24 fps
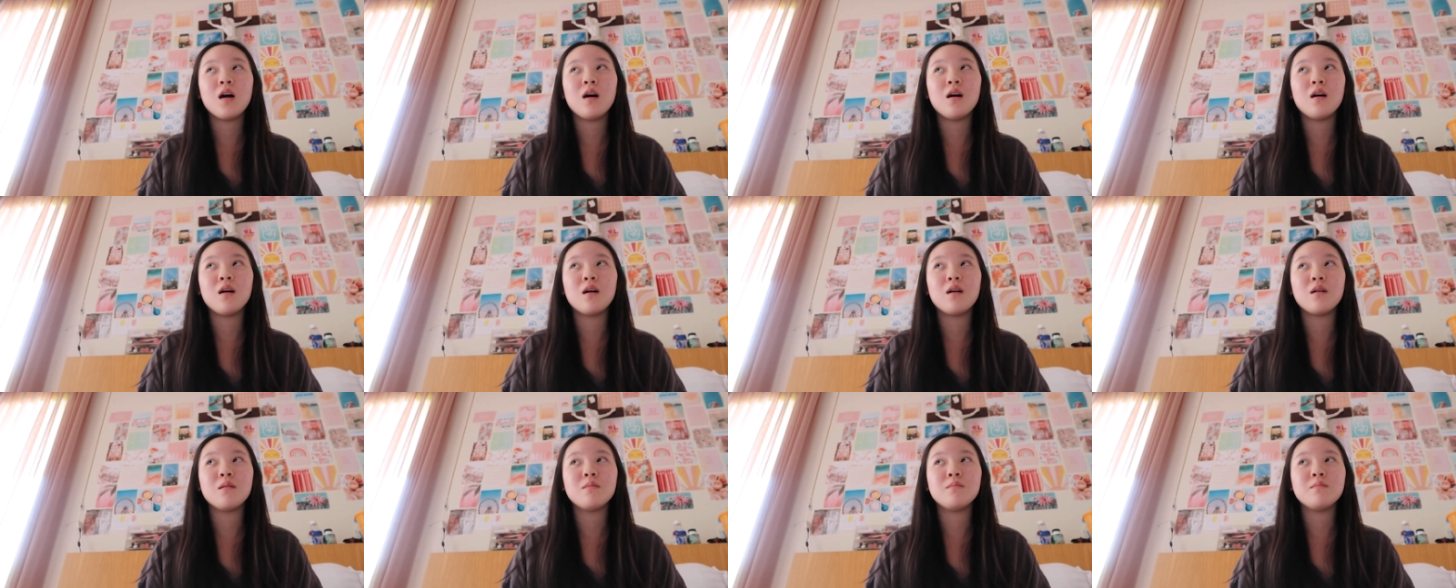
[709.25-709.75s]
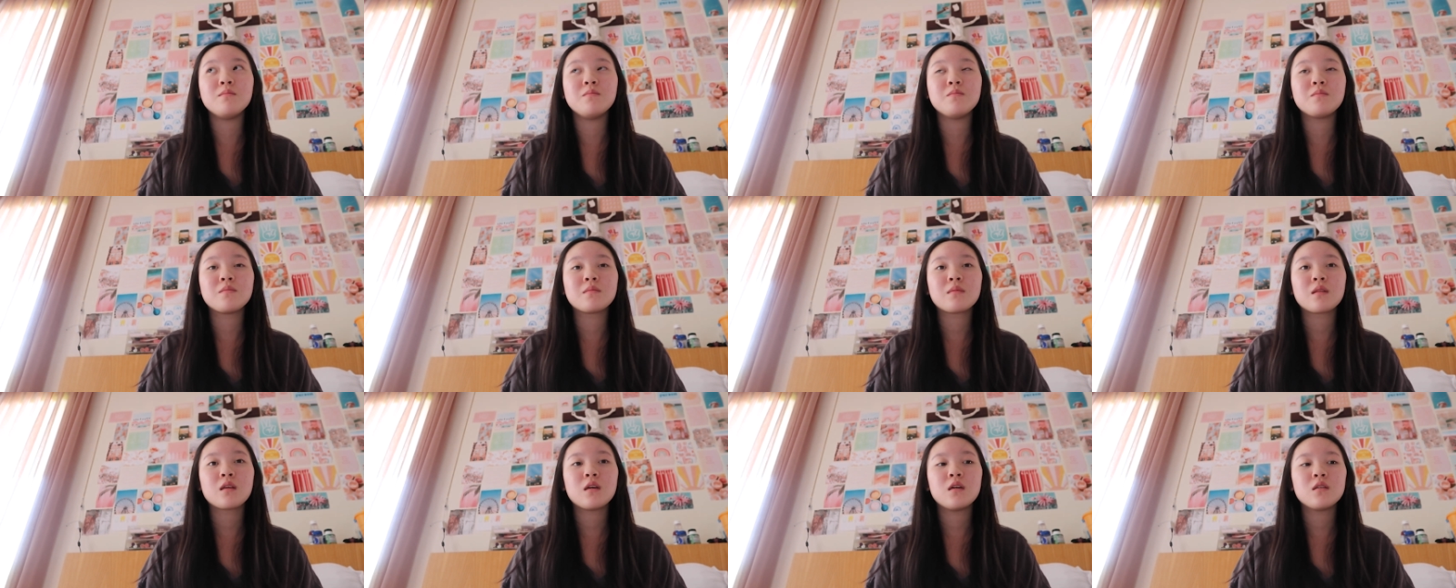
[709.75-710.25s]
um
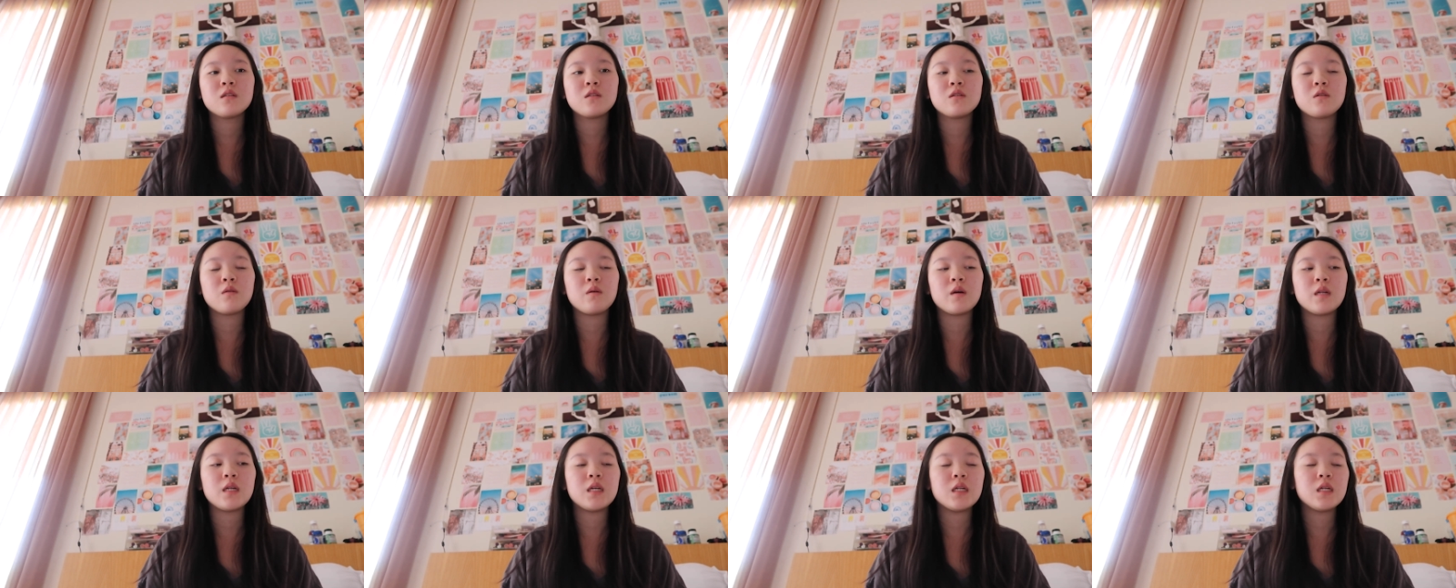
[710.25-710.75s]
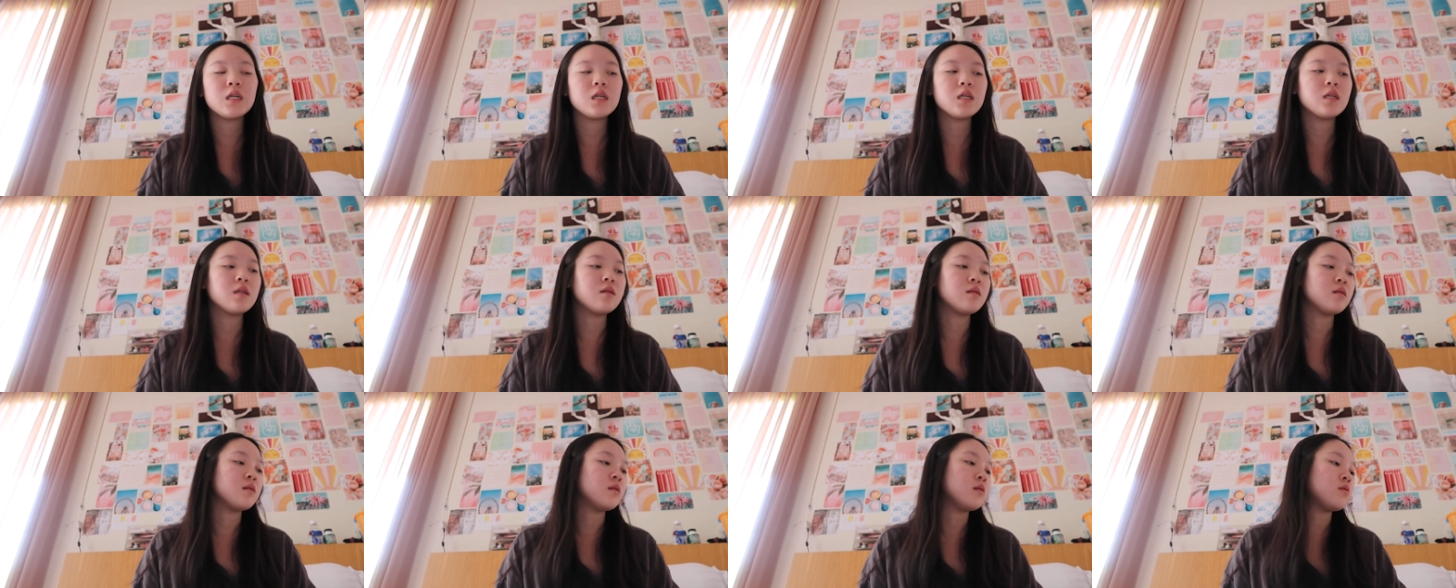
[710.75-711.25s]
so i need
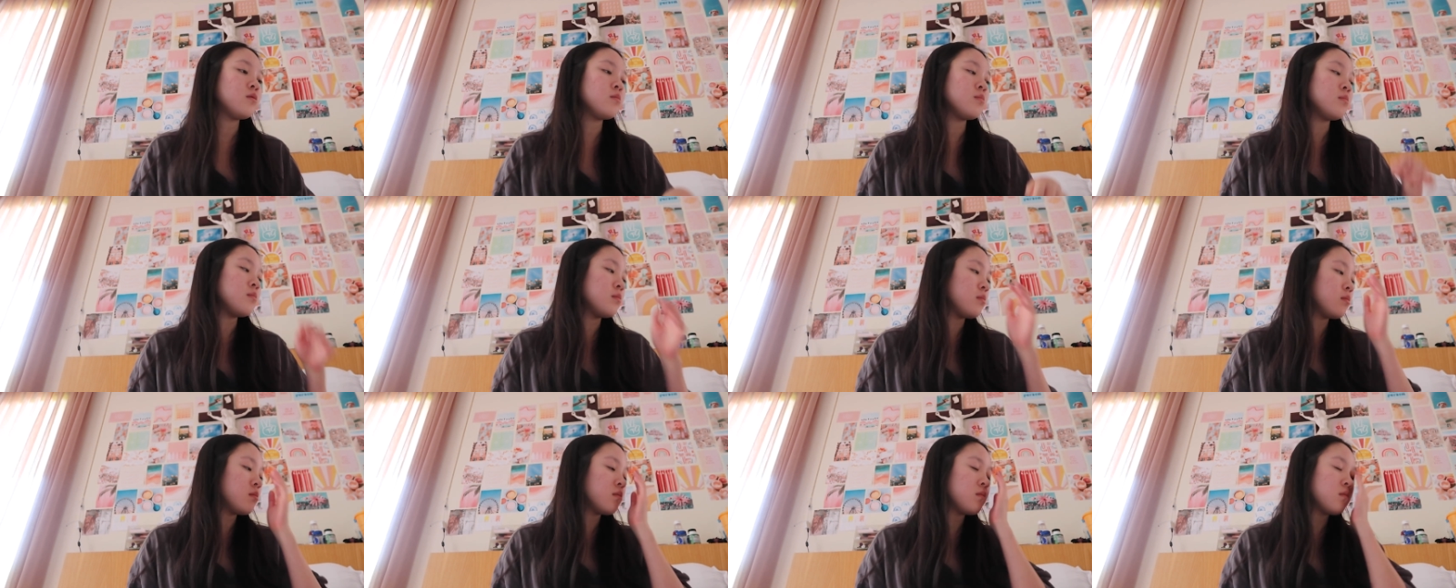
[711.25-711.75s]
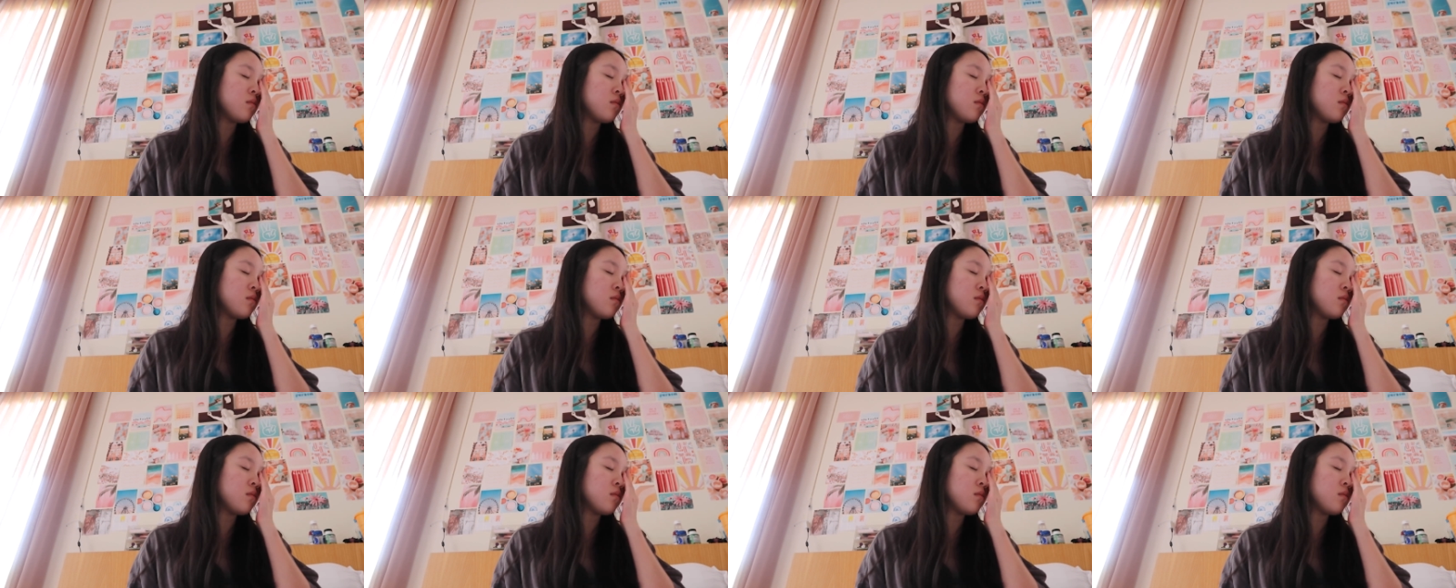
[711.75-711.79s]
to do